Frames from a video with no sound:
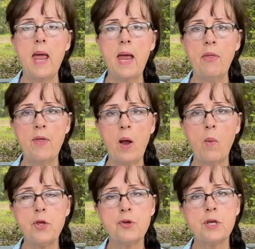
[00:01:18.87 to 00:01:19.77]
and that
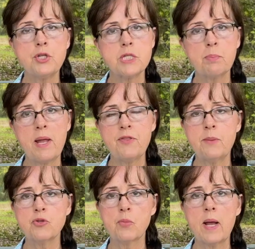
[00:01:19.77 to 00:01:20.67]
way you can just plant
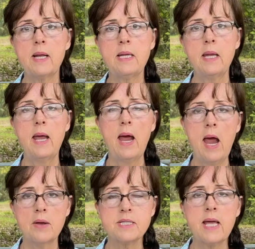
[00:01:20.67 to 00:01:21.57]
them directly
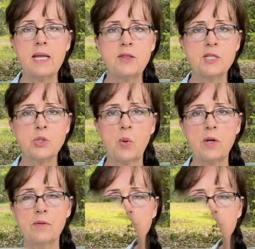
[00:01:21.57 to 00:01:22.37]
outside in the soil.